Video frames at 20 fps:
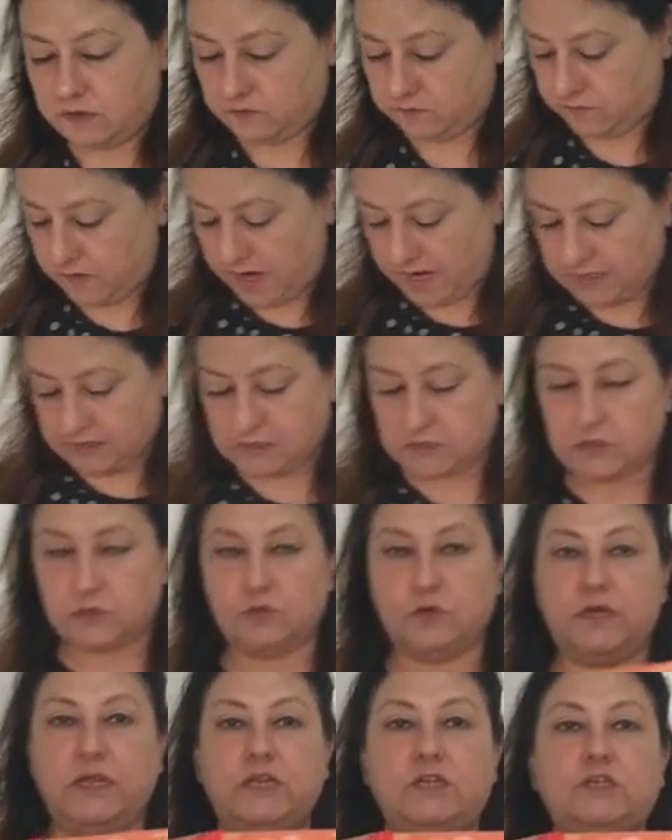Alright, so
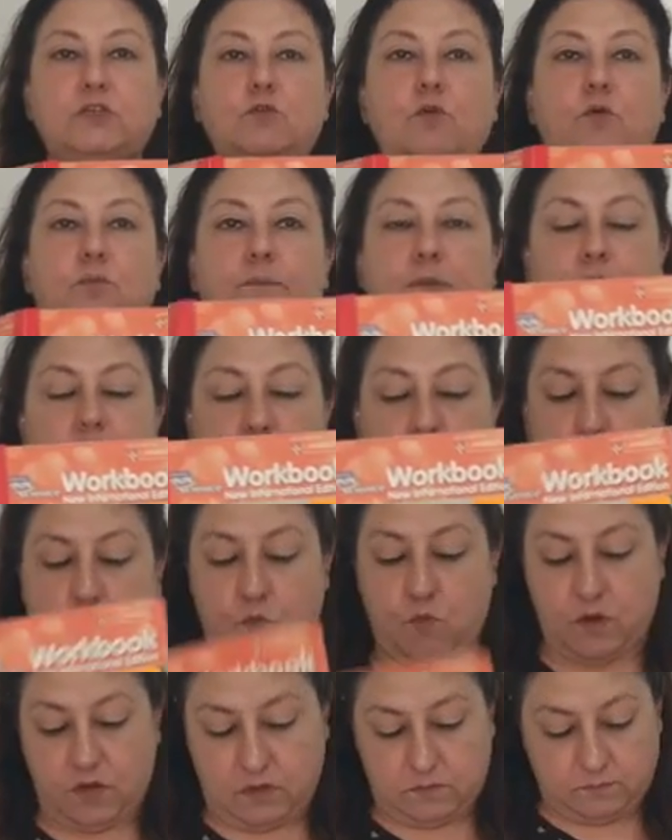you need to open your
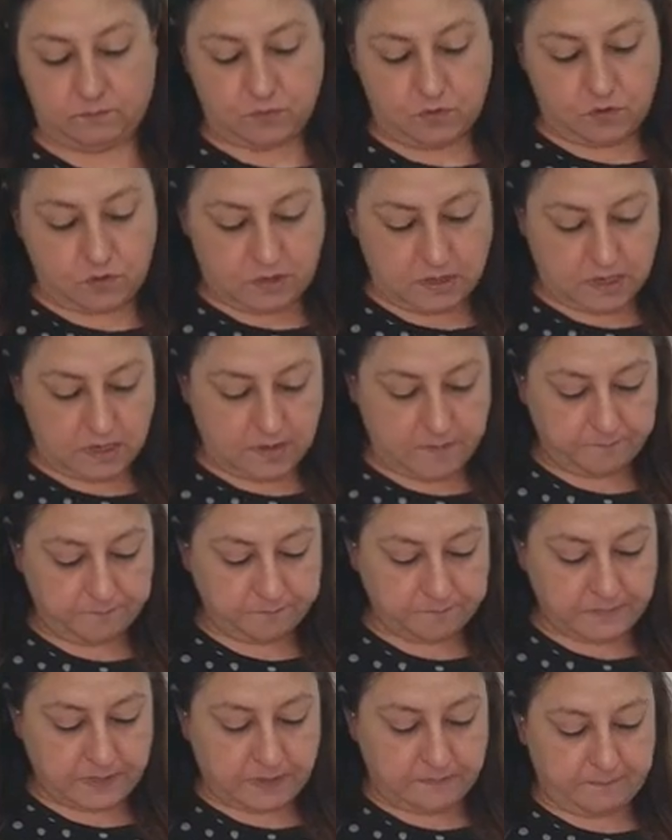
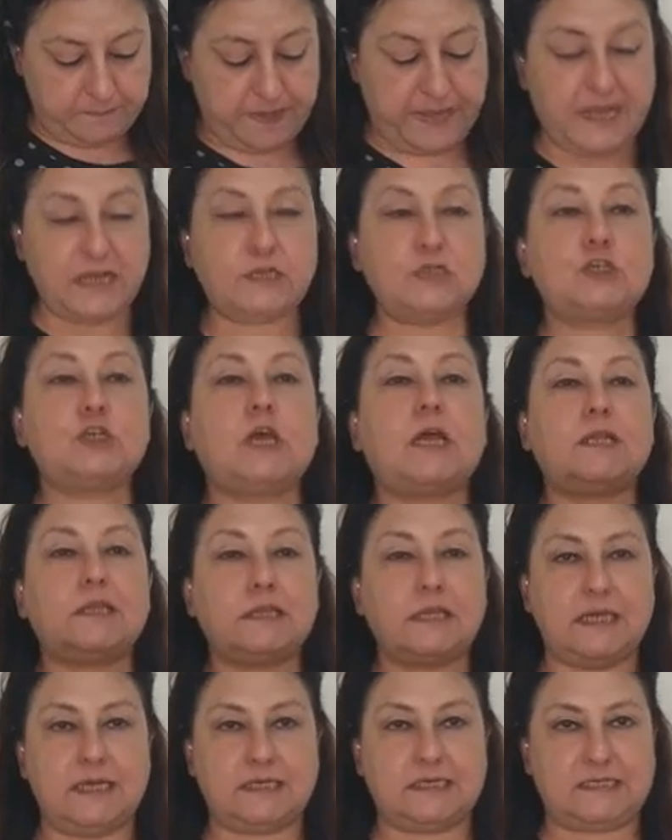workbook,
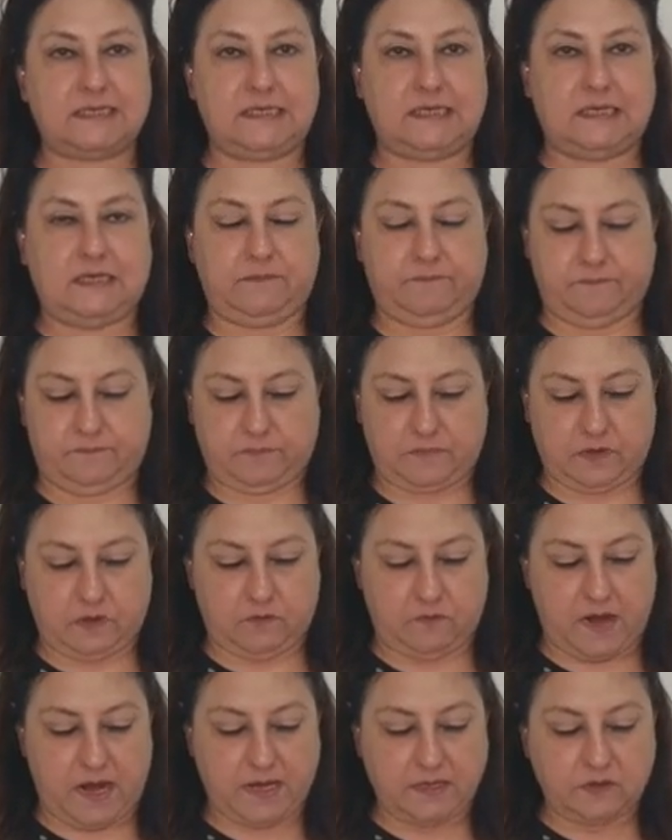page 30,
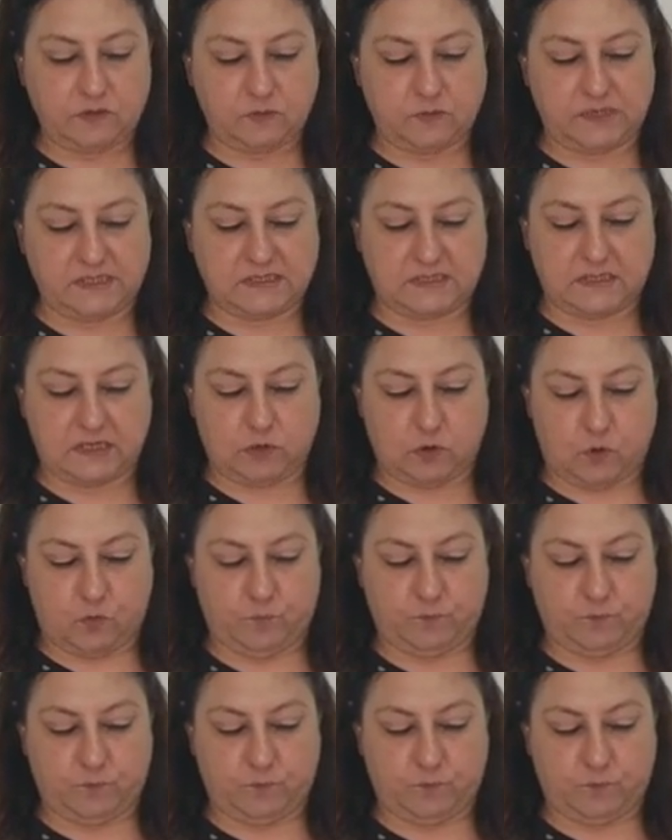alright, 30,